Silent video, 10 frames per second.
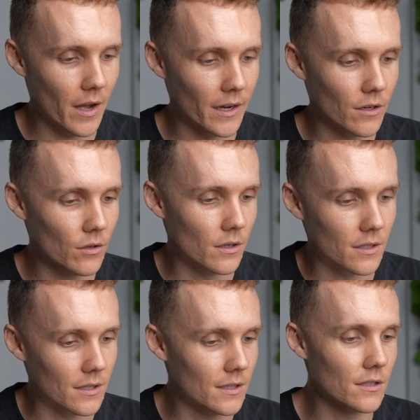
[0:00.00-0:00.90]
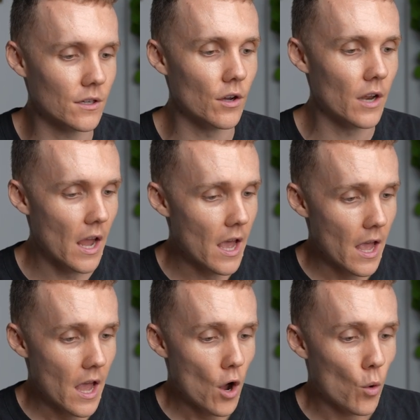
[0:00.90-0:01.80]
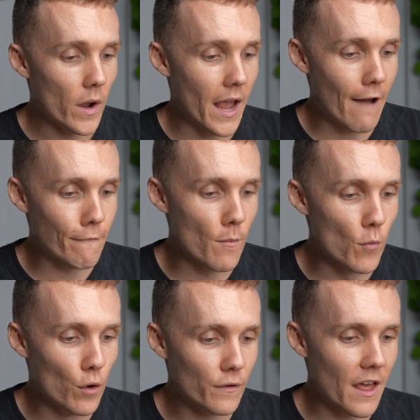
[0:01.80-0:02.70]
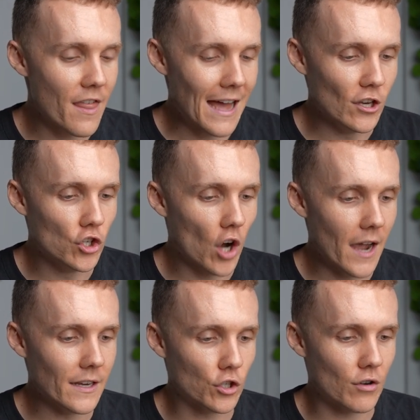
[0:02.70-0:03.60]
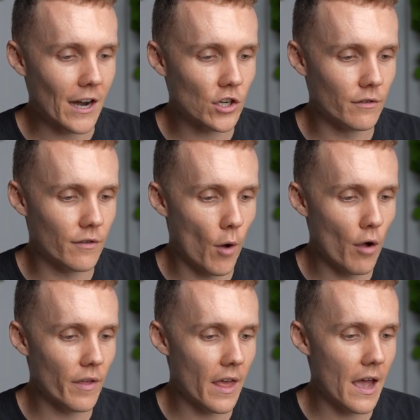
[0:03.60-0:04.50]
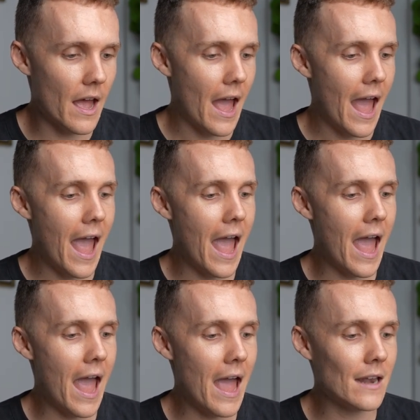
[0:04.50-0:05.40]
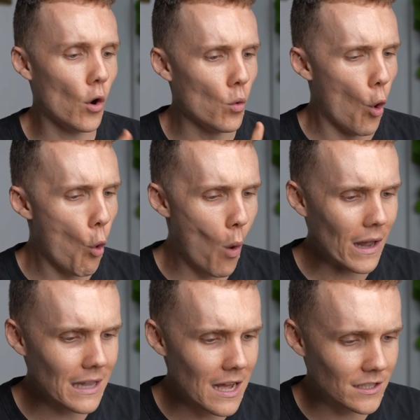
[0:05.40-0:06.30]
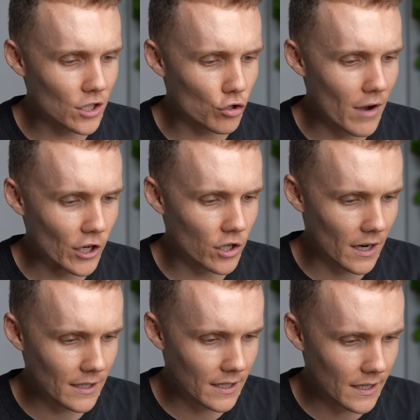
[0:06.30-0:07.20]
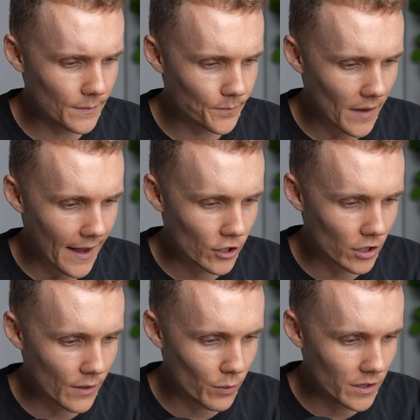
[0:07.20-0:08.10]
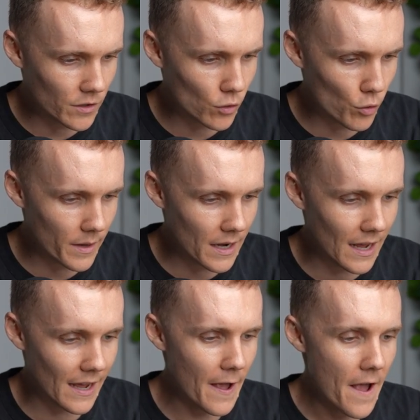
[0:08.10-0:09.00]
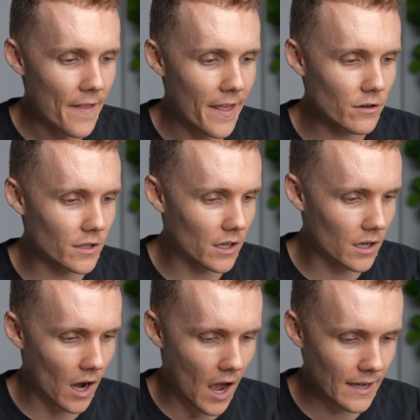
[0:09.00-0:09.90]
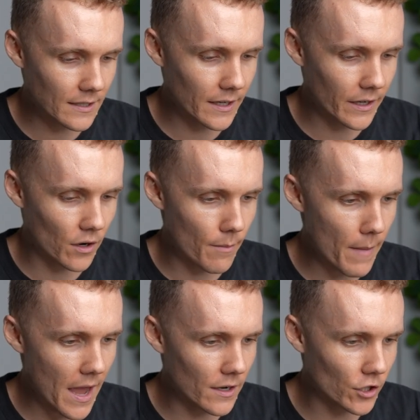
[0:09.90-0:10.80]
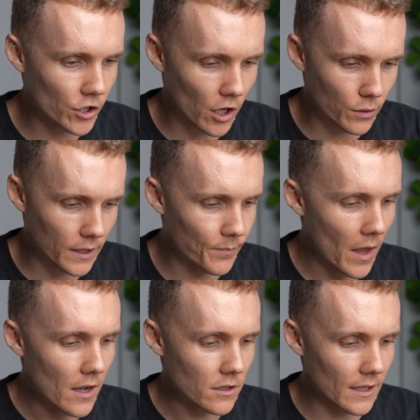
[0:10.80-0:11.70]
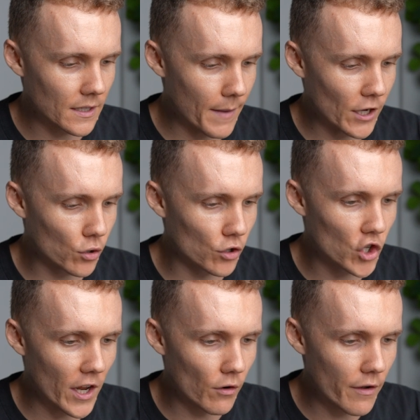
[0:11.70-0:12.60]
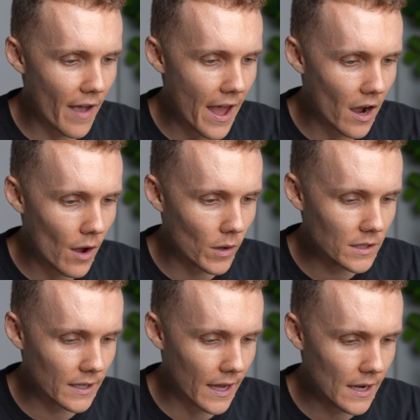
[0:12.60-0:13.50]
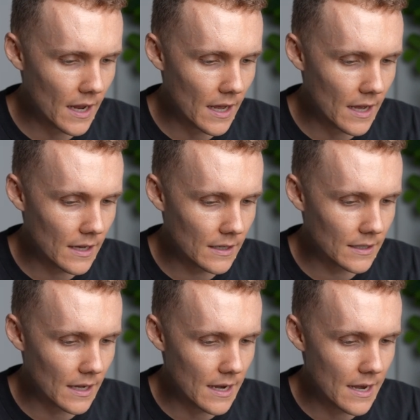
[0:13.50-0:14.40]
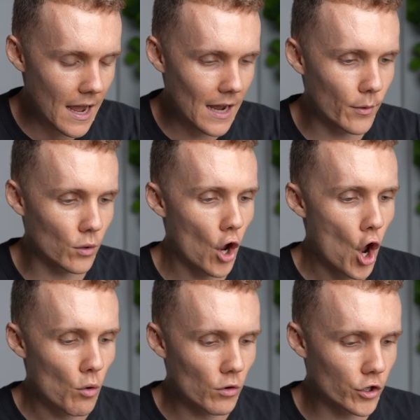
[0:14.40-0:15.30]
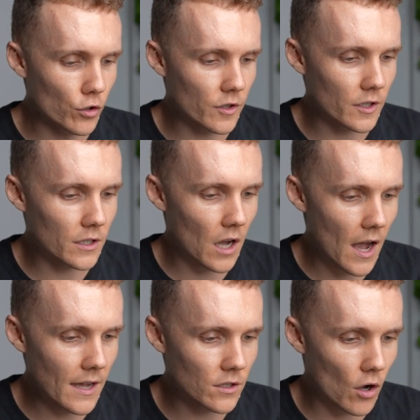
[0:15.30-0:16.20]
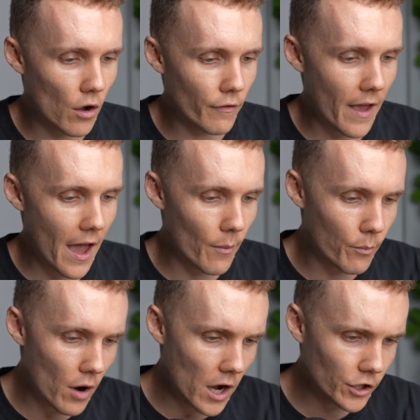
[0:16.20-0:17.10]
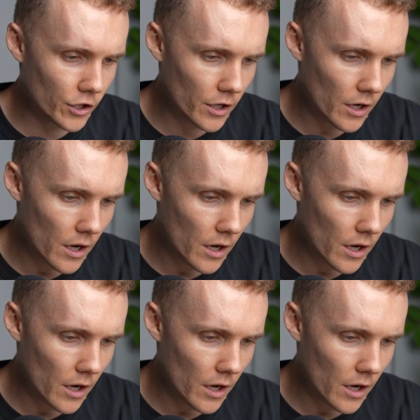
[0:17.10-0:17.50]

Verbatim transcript: my goodness, this is good. We have removed that giant distraction from over there. And oh, one last distraction I see. Actually, if we zoom in here, there is a guy sitting on Amanda's shoulder. So let's make sure generative A I, once again, is enabled. Reduce the size of our brush.